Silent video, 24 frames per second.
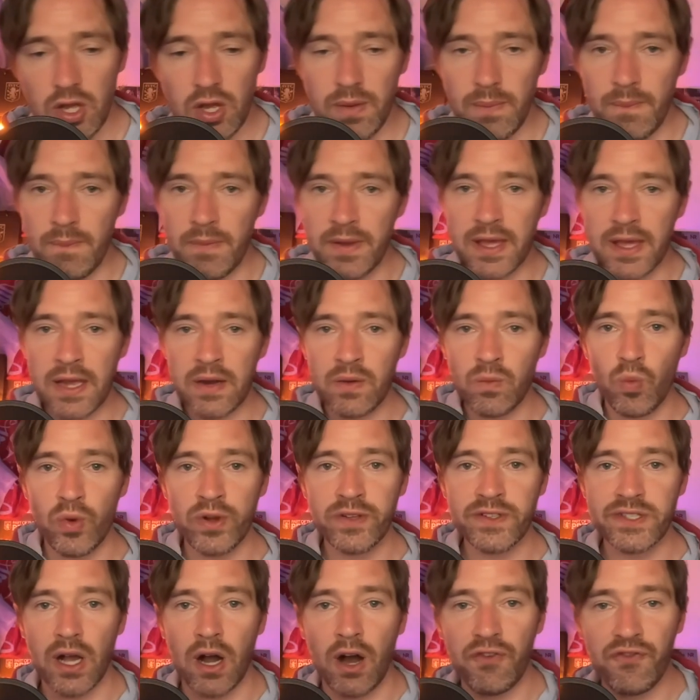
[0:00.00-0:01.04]
McGinn wins
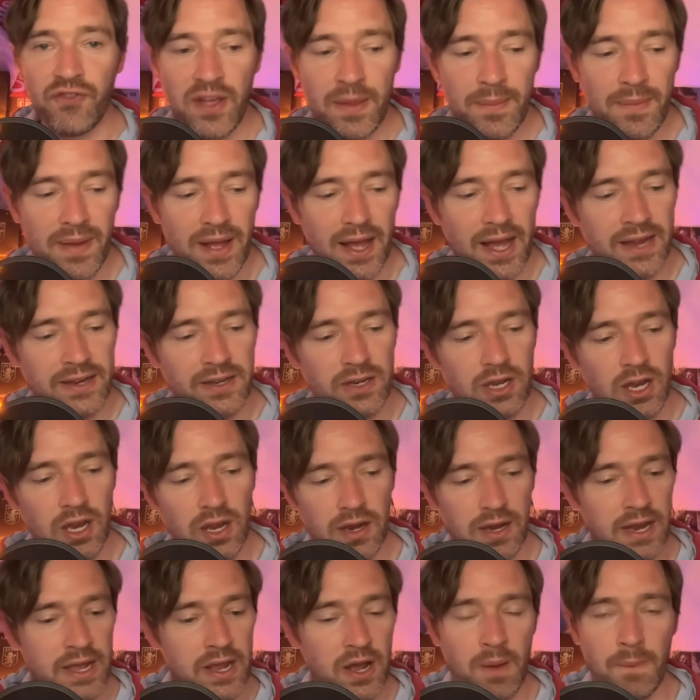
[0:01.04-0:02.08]
it off him, and
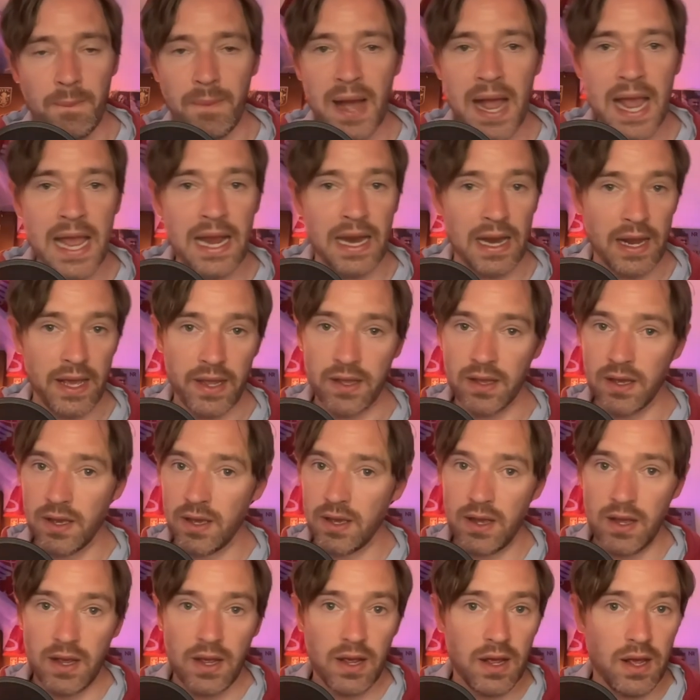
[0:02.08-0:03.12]
Leon Bailey,
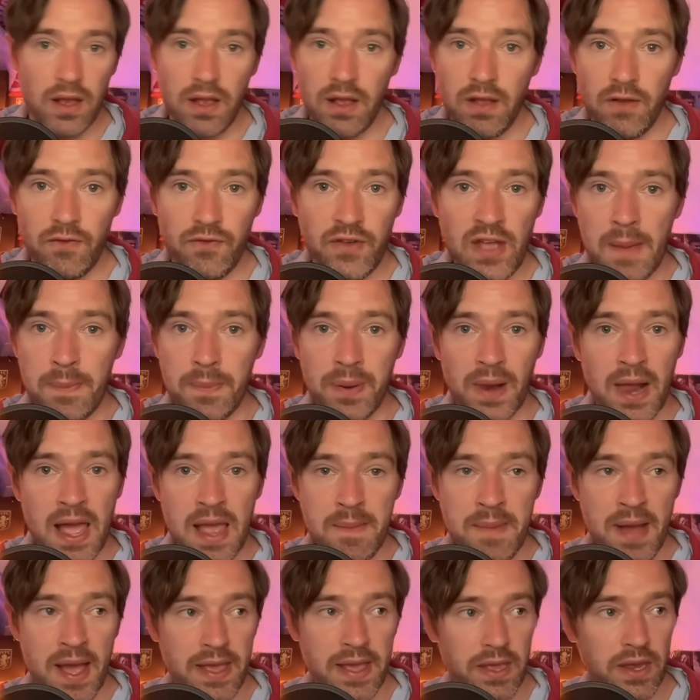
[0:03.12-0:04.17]
fair play,
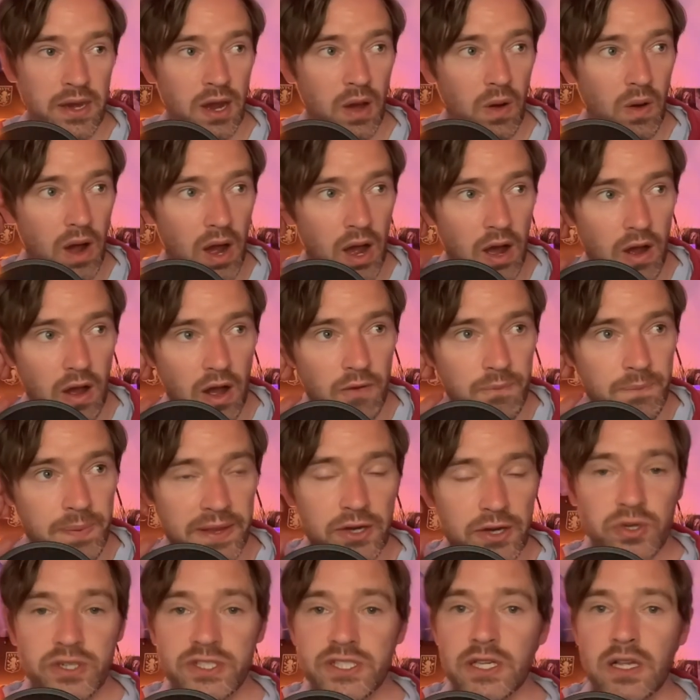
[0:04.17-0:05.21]
mate. You know, I've been
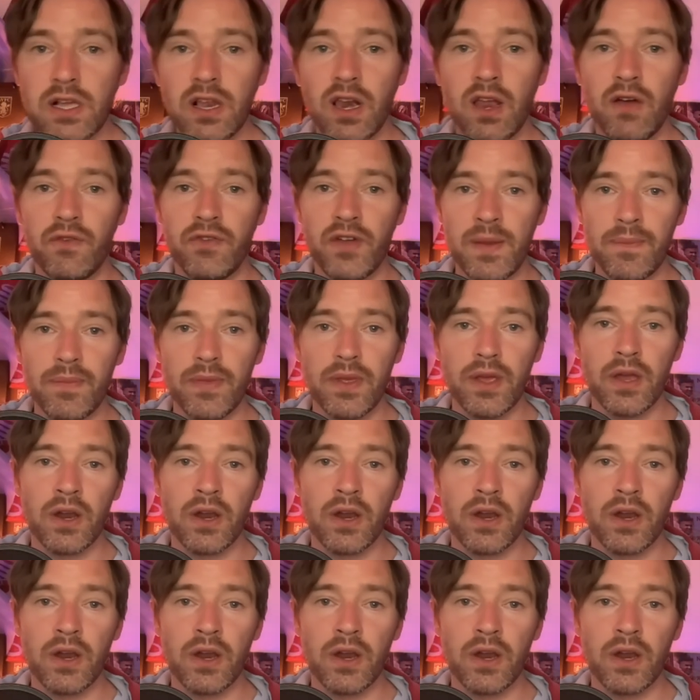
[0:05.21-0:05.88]
critical of him. You